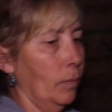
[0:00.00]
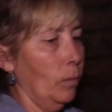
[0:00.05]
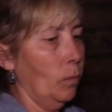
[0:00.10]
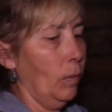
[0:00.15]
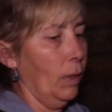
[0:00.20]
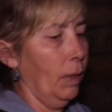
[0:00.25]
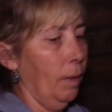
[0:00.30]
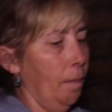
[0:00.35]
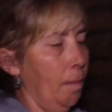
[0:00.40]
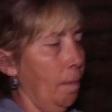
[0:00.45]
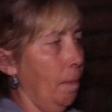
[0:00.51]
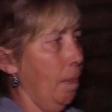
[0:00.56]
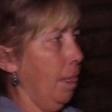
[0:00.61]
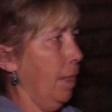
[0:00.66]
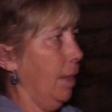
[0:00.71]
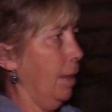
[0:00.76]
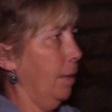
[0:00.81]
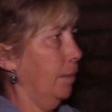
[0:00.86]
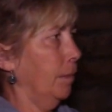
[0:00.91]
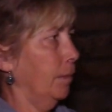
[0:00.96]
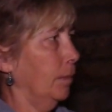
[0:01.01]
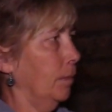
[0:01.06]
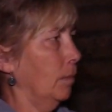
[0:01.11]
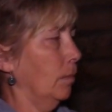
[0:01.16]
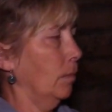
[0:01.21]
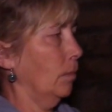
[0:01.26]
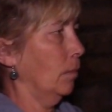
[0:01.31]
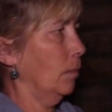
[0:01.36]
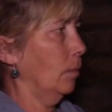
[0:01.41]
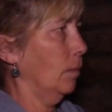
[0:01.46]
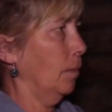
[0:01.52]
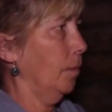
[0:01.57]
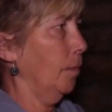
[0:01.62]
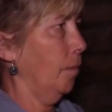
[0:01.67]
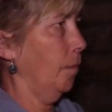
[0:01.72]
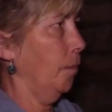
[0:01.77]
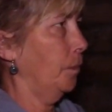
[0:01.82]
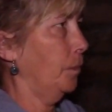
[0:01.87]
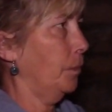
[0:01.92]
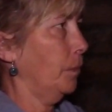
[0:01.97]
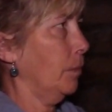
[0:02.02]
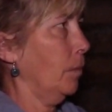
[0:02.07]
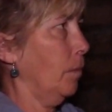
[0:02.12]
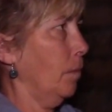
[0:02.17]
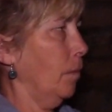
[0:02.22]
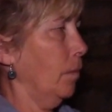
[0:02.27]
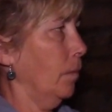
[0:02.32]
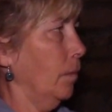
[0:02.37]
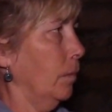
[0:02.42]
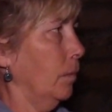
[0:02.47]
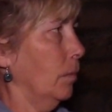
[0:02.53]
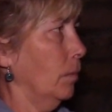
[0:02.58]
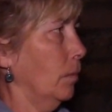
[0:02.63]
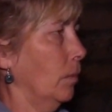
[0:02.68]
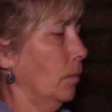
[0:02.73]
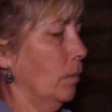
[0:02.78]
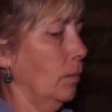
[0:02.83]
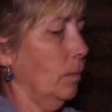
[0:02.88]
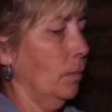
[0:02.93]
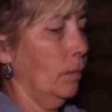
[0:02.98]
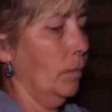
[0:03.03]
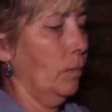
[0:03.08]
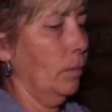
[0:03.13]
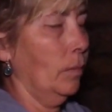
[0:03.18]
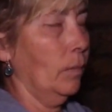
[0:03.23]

coming down here and investigating? Be and... quiet.